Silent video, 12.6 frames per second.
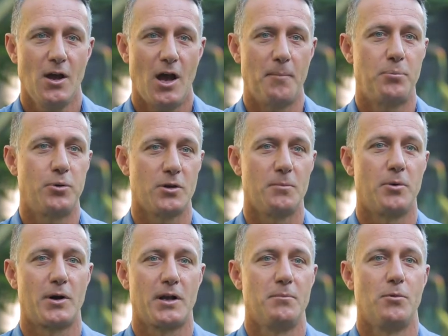and put your
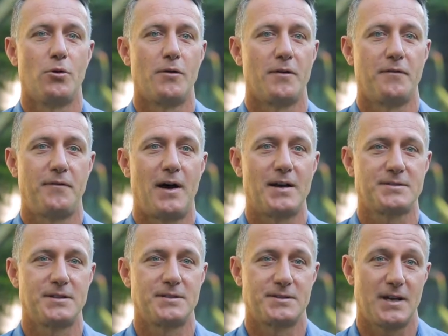body in more of a
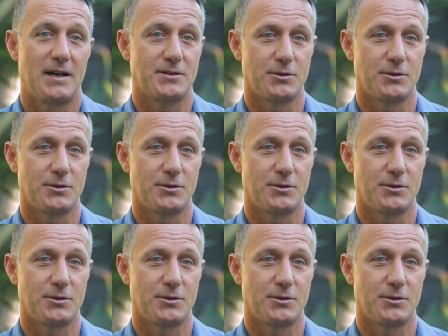fasting state,